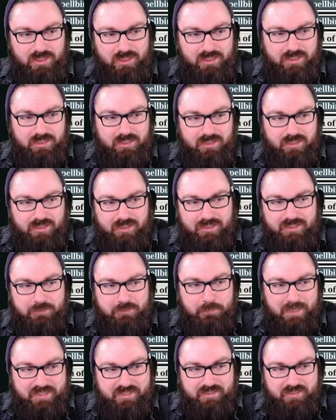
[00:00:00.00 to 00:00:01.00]
It's
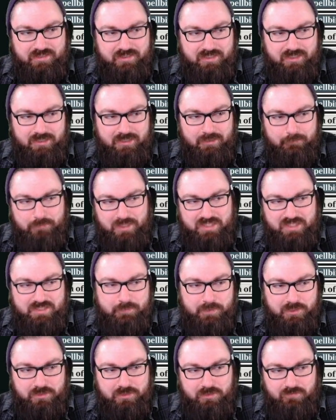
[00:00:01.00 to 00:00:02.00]
basically a base
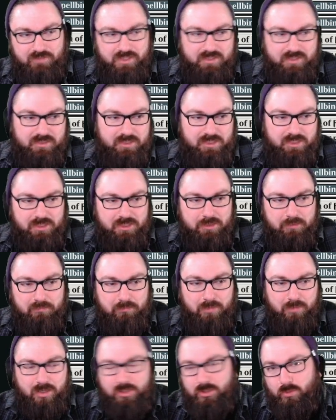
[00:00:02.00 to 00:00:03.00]
build of like
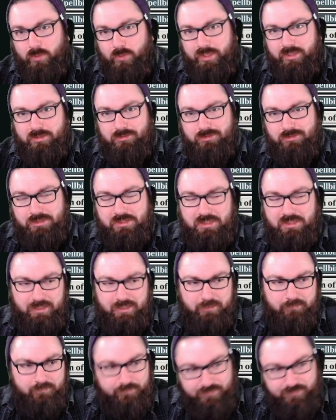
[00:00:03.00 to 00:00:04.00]
mono white early
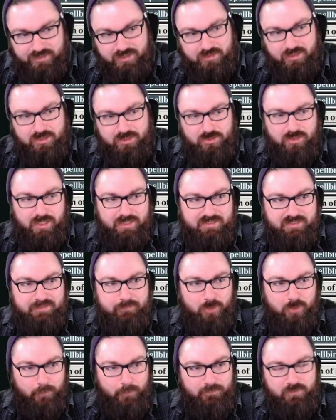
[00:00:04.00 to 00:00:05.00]
game. Like you got some
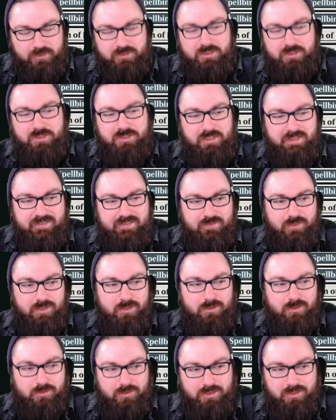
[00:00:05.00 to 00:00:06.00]
hopeful initiates or
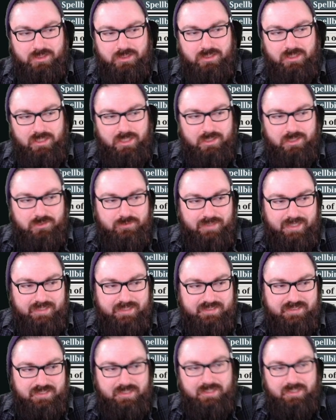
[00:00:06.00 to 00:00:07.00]
early
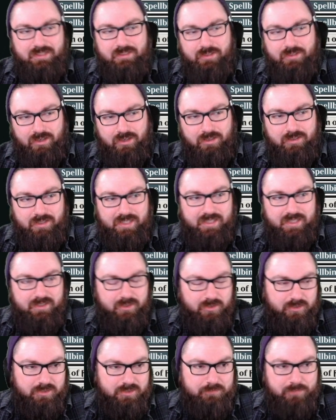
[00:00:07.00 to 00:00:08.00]
threats,
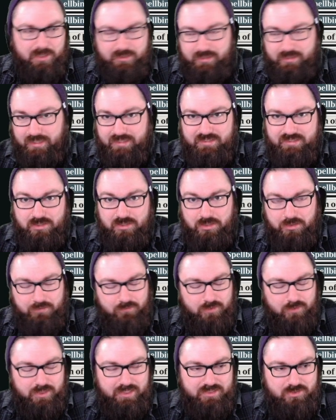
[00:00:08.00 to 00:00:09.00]
all in buck escort
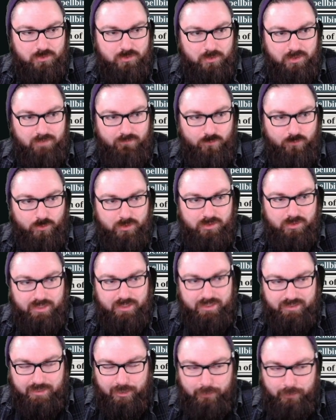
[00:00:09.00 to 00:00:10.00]
for
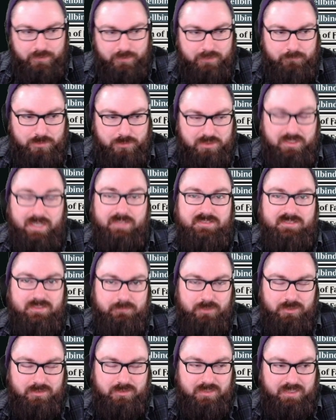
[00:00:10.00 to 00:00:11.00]
like helping protect some of
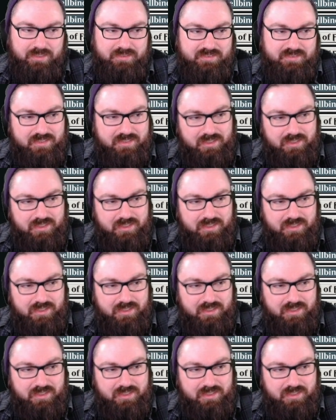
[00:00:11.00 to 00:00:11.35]
your things.